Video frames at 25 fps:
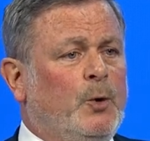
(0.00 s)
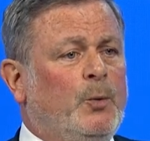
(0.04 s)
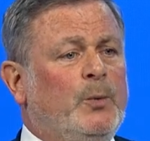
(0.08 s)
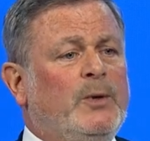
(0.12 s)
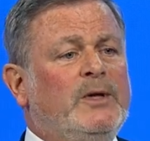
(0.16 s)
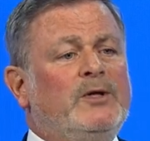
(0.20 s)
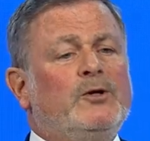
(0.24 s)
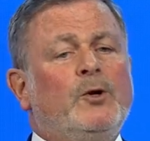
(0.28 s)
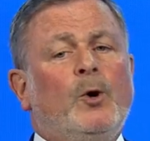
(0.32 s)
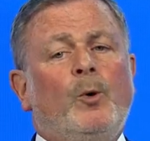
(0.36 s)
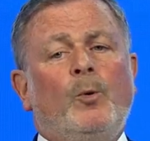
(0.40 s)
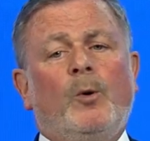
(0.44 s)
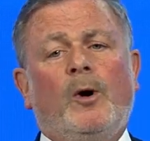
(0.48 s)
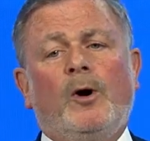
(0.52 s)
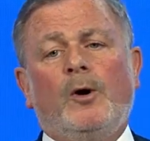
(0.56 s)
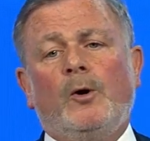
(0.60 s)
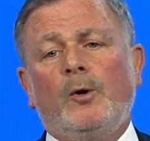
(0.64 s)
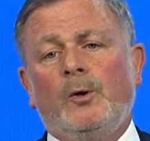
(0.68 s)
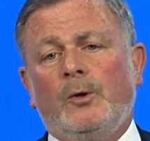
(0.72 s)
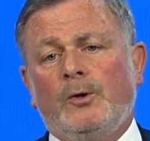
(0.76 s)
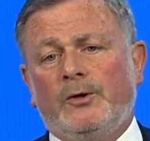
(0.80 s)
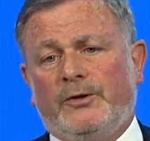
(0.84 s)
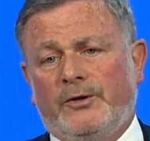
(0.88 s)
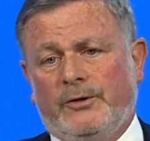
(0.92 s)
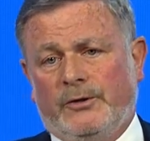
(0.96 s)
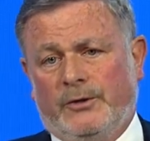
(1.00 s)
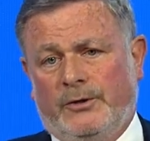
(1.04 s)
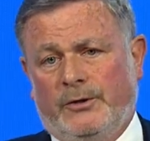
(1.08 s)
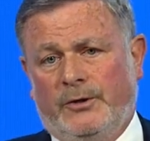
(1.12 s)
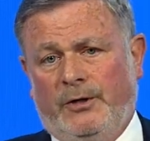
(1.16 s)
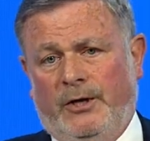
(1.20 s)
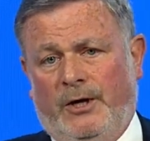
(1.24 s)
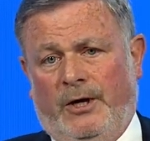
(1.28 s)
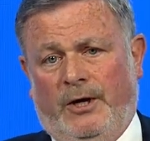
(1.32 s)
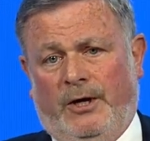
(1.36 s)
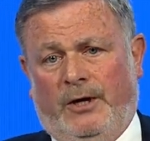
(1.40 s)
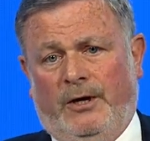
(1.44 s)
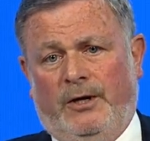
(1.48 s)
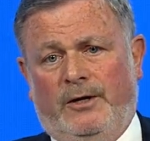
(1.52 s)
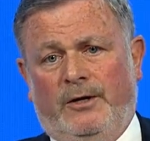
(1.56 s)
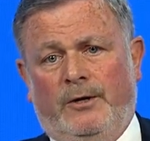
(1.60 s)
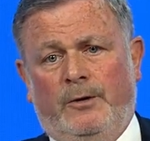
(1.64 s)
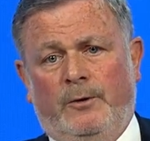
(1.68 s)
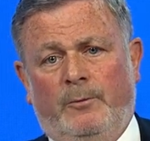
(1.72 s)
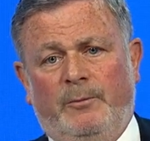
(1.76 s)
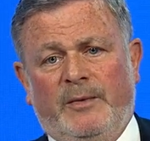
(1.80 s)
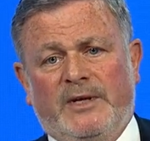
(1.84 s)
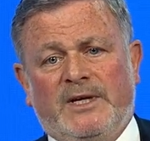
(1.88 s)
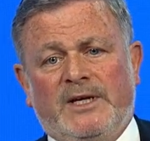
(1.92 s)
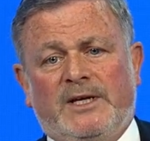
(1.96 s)
We know all the
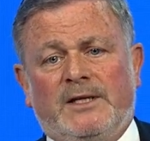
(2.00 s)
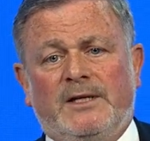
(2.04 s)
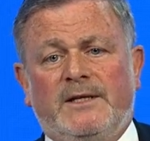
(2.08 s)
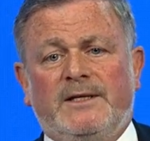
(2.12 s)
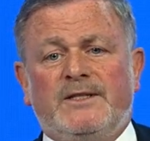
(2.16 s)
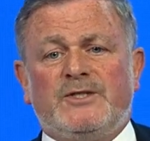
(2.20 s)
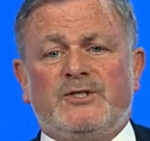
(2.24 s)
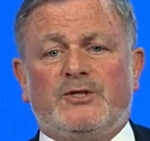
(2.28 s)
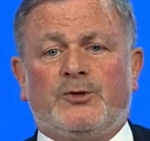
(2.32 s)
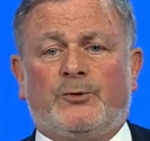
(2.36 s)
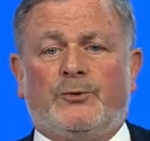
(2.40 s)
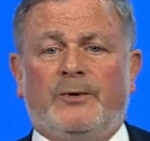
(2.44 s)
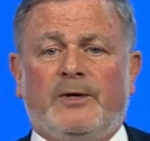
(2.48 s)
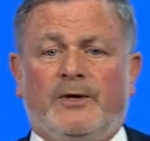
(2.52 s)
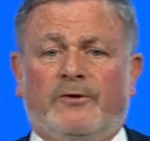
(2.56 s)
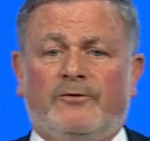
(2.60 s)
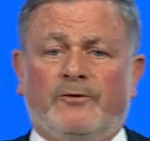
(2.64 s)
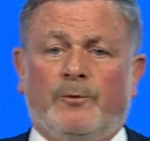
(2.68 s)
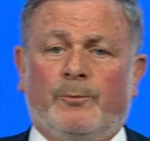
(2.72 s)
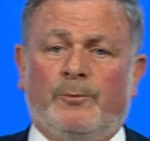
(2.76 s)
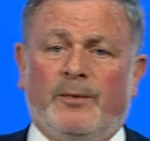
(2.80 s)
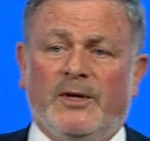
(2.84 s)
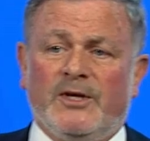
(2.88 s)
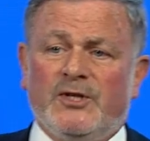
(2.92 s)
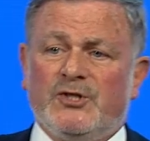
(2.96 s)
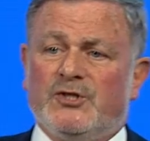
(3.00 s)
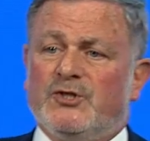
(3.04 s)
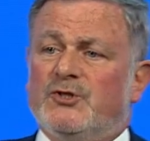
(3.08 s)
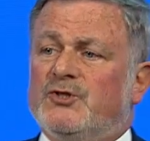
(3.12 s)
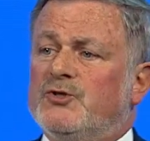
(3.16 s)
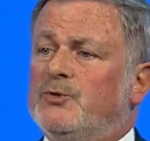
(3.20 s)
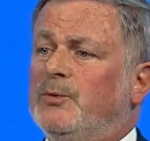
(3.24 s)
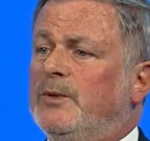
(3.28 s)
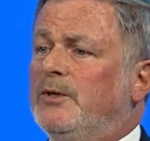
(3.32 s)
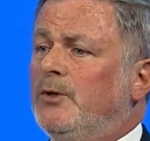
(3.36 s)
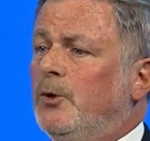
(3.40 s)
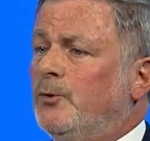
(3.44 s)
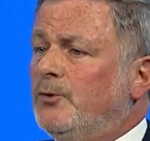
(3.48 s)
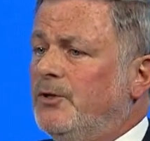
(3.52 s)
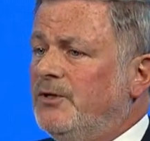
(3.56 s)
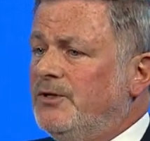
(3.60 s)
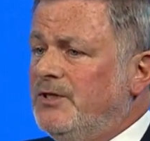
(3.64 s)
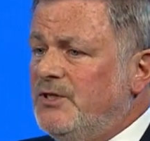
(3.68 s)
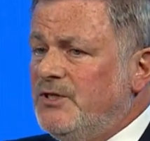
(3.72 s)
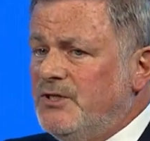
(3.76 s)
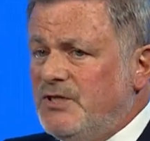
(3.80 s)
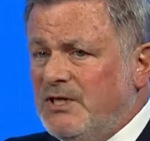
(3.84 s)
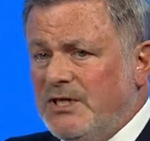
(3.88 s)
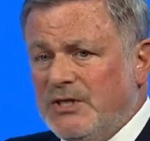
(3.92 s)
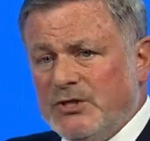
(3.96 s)
uh, medical history of the patients. We know the
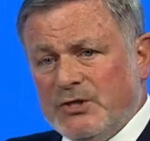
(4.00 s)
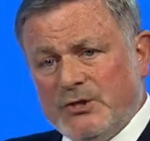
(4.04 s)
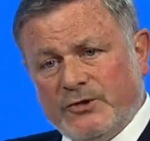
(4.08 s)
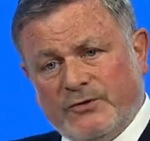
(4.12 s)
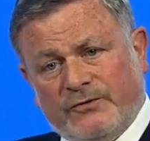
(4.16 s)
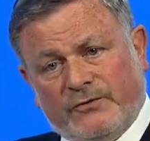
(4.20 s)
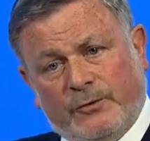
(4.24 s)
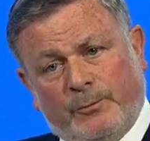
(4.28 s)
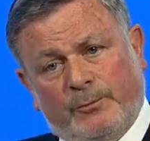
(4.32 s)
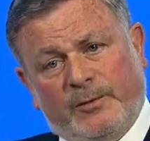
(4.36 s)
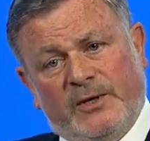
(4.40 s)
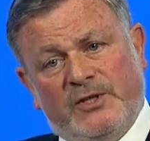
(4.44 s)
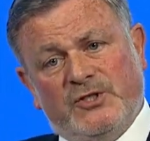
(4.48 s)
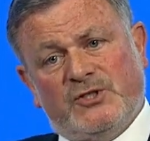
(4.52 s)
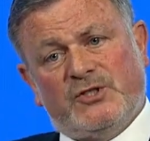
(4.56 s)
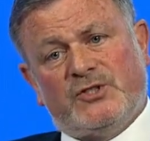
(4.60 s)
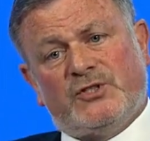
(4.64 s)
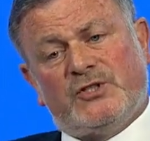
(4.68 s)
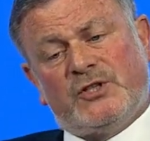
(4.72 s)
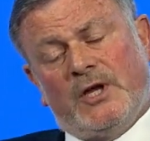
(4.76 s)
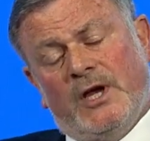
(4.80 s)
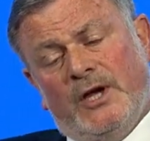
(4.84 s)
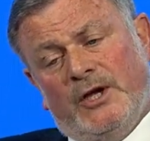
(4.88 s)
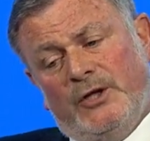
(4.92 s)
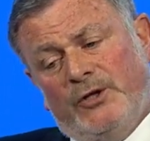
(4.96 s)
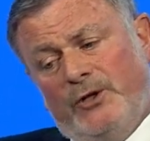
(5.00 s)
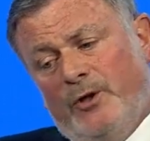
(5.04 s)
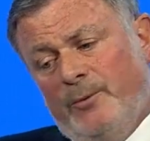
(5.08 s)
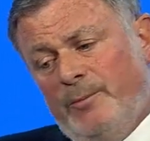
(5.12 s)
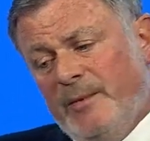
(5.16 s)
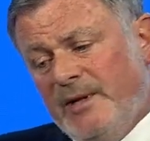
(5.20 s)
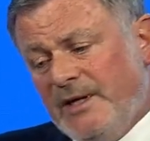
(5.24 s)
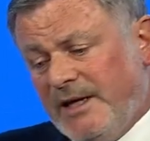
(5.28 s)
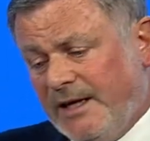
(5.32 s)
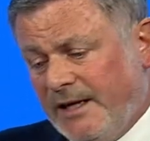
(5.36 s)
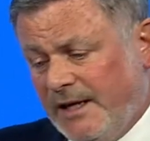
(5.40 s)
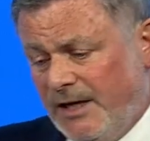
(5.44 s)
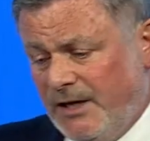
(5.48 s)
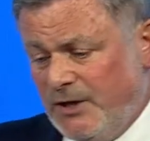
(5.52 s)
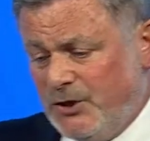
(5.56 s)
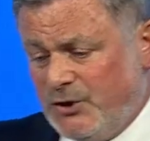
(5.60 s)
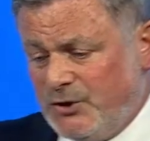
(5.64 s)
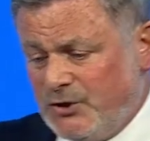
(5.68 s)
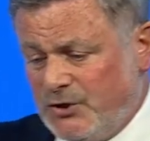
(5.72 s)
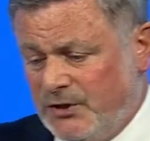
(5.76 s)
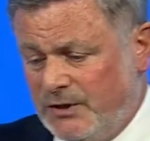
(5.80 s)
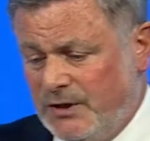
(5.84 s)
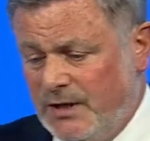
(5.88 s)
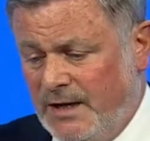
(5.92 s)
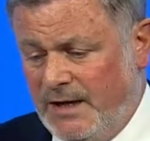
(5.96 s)
diseases of the patients, the
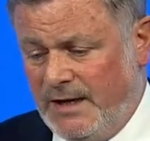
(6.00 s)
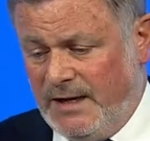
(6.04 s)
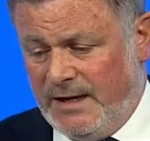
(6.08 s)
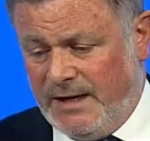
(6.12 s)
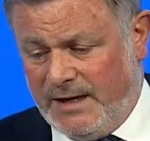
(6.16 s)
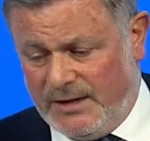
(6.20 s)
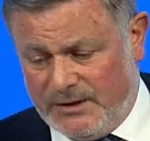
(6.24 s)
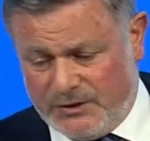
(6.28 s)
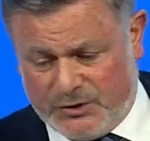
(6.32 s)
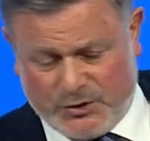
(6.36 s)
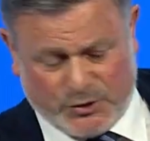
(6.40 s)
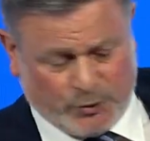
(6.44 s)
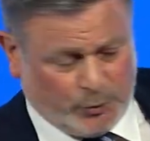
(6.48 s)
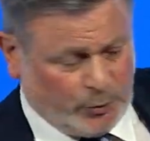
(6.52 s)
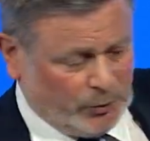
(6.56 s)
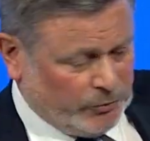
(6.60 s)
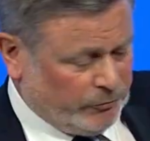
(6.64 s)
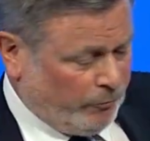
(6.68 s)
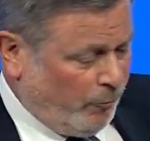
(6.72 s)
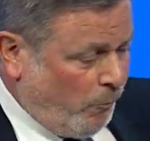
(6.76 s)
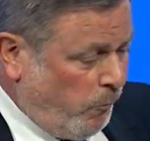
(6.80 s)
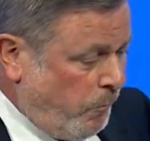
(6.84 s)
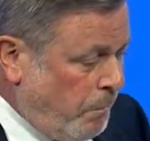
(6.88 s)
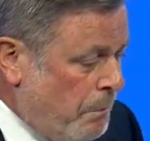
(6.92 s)
medication, and so on.